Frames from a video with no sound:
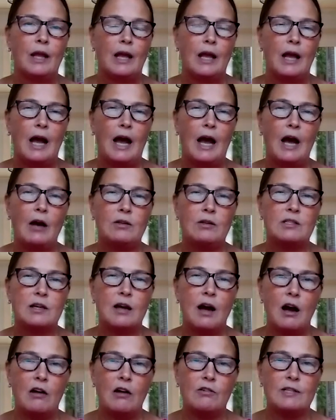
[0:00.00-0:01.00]
How does
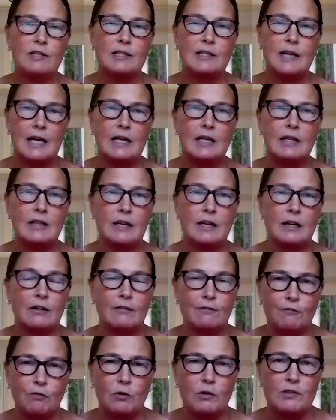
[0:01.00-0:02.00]
Congress get in there
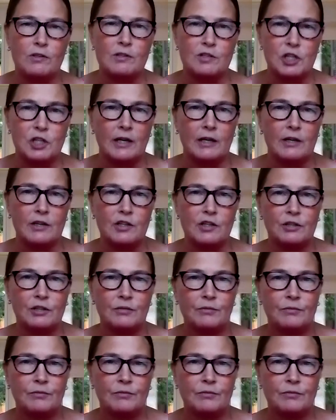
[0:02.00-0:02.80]
and force a change?